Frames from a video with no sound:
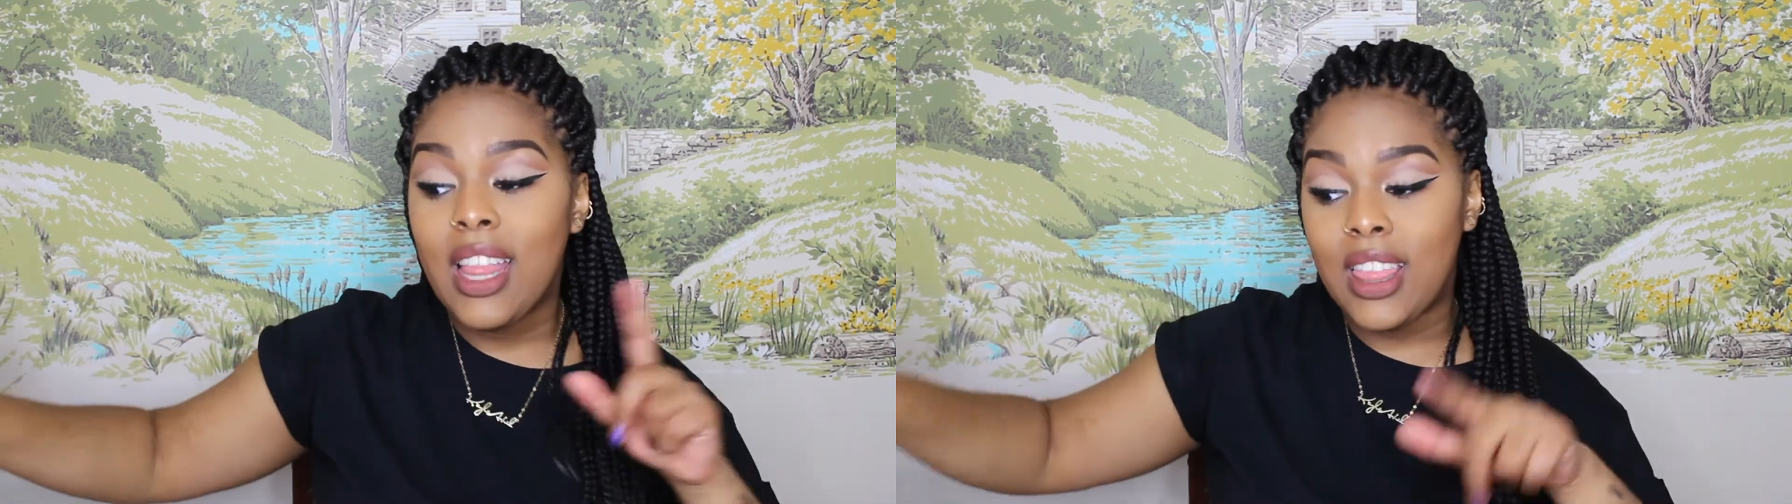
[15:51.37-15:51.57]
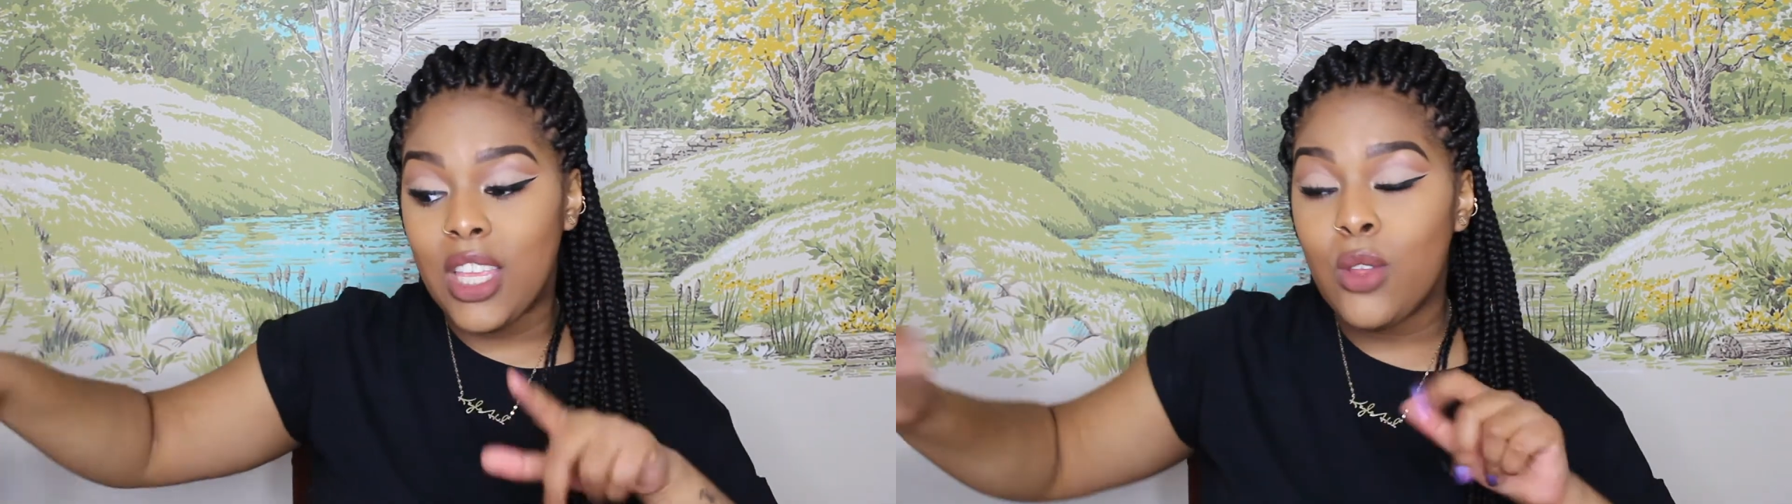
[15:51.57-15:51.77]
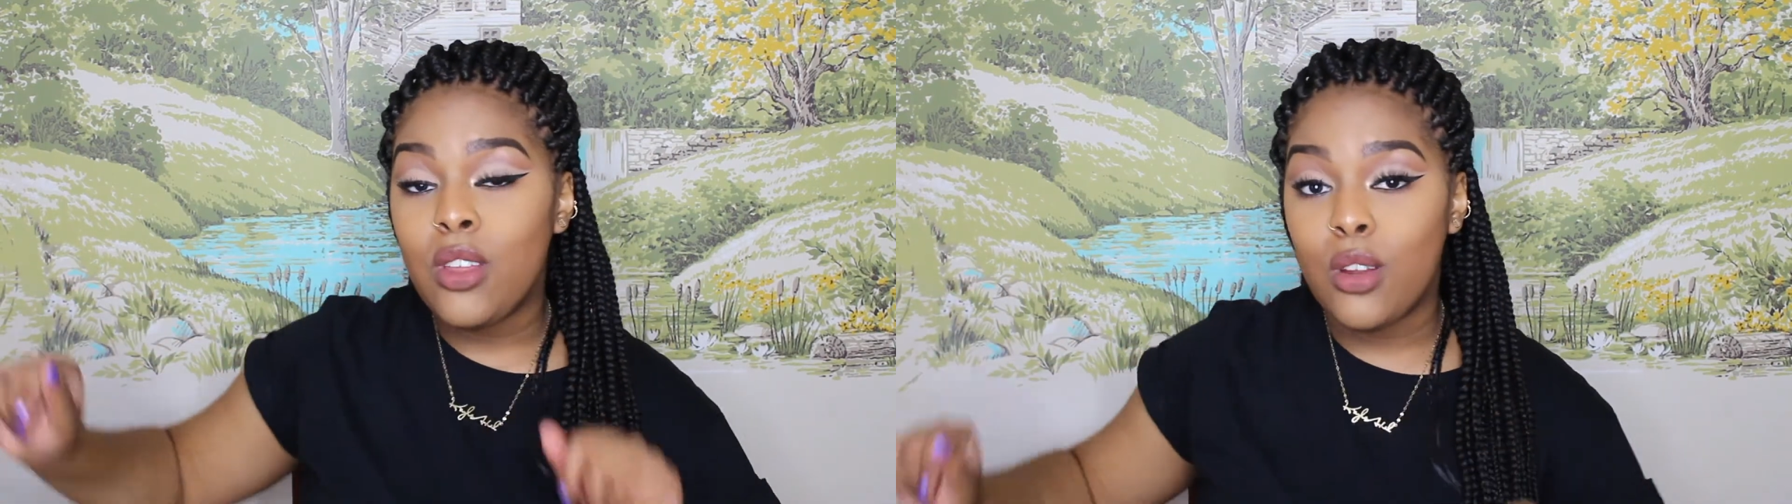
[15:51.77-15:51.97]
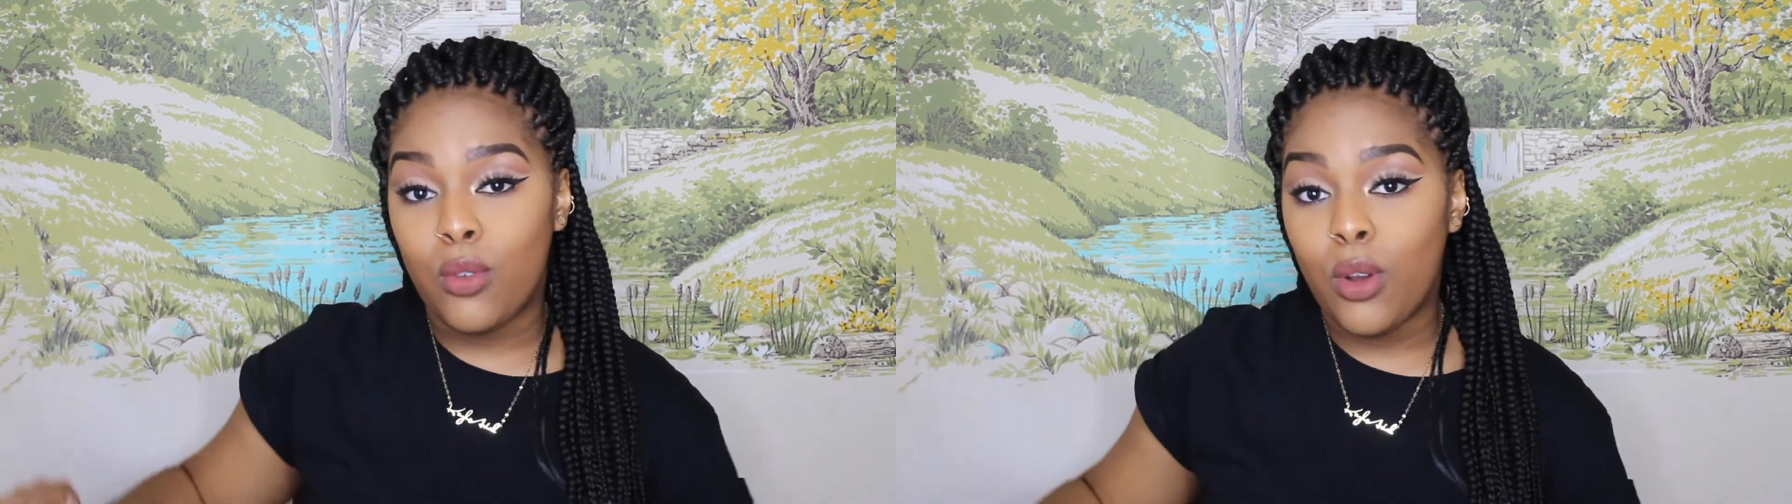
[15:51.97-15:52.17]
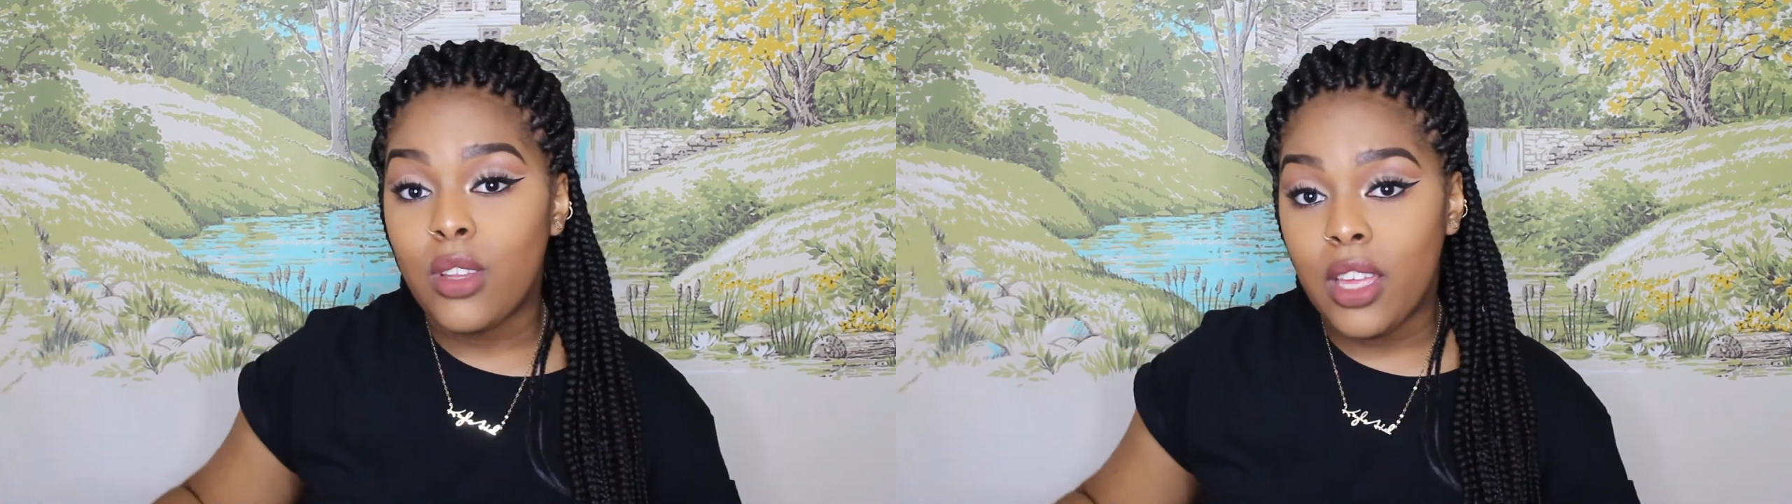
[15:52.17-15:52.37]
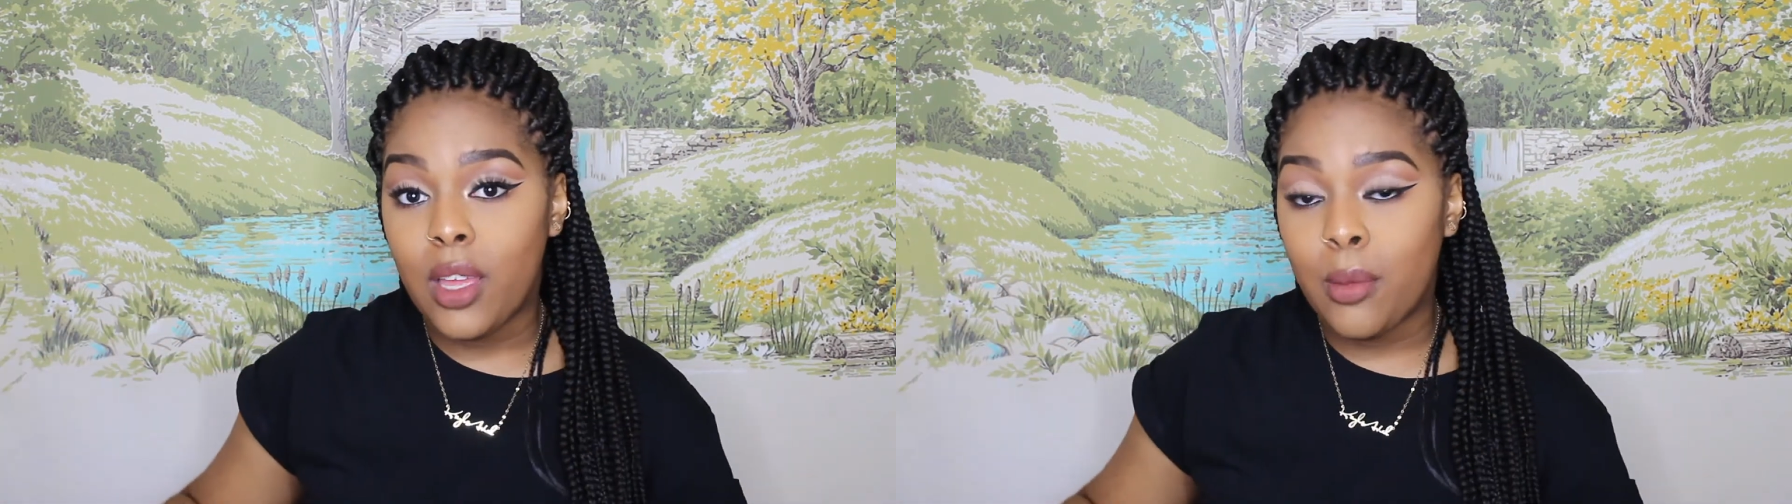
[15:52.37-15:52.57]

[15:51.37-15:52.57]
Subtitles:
then you need a rolling